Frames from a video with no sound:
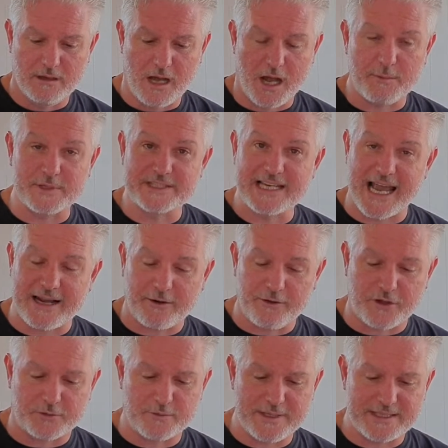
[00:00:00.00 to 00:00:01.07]
I was cut on
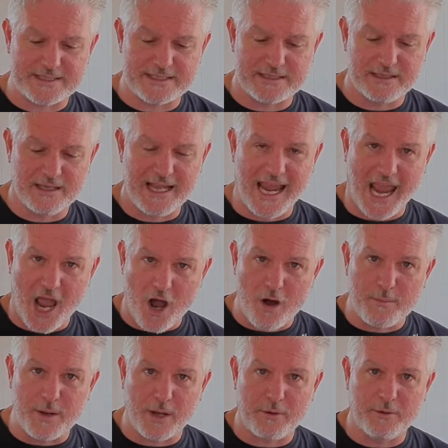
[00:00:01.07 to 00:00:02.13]
the wrist,
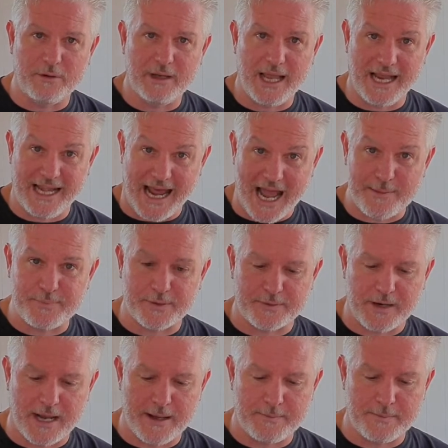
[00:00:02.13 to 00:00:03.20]
elbow and
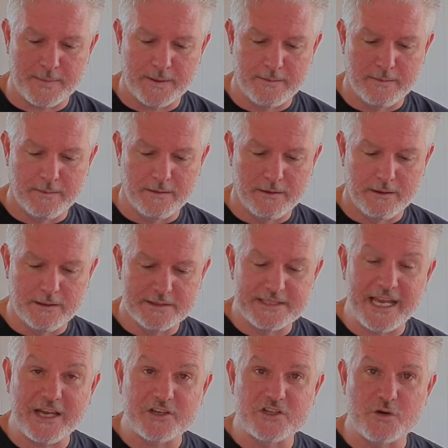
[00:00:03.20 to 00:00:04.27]
upper arm.
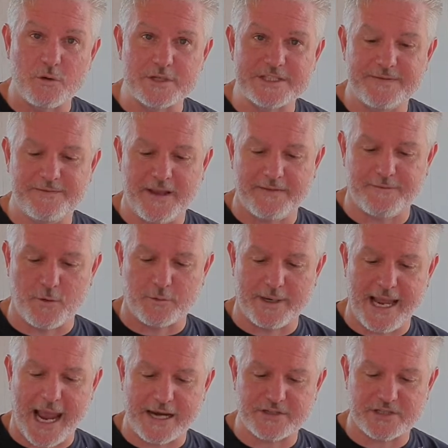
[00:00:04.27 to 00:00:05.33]
Seeing Sean's fearful
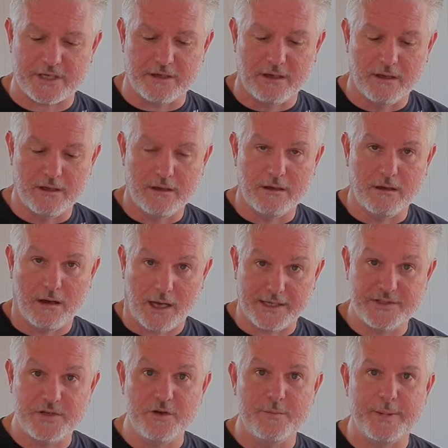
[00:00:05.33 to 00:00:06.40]
reaction, I
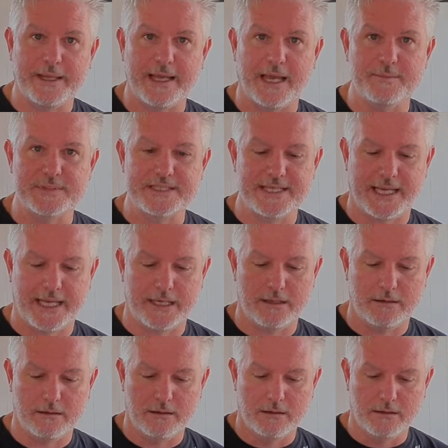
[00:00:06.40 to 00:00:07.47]
too became
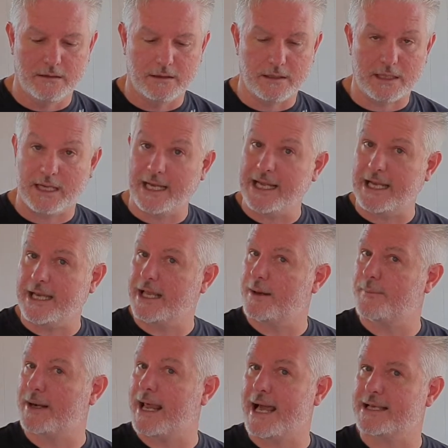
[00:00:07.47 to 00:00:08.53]
scared. Clearly a
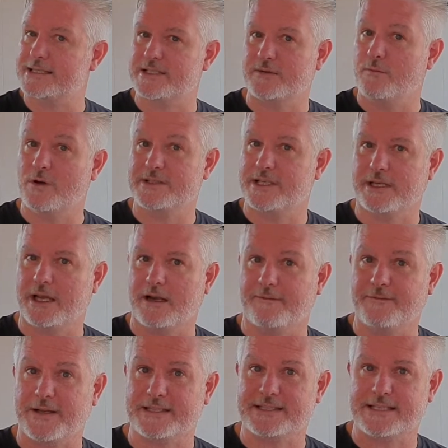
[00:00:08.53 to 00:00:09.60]
plaster wasn't going to
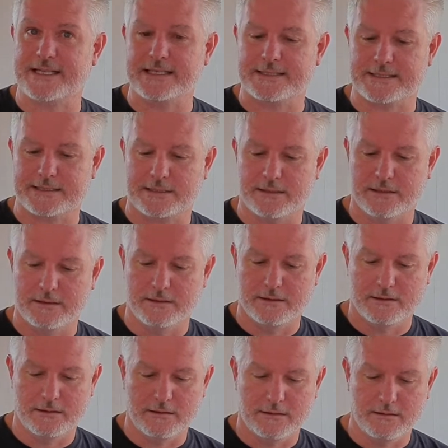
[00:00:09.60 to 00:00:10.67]
fix this.
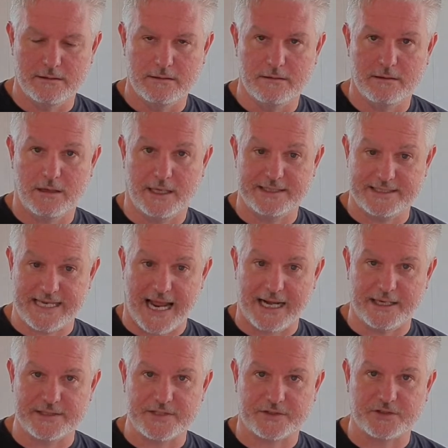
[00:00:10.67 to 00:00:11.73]
I
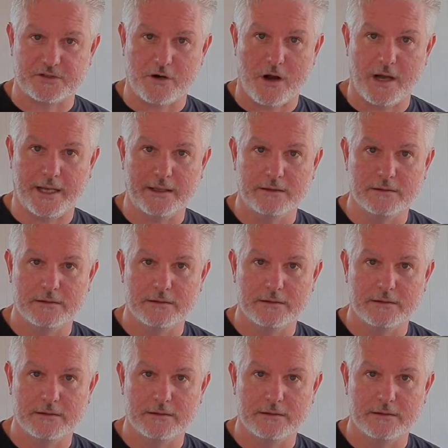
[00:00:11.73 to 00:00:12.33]
started to cry.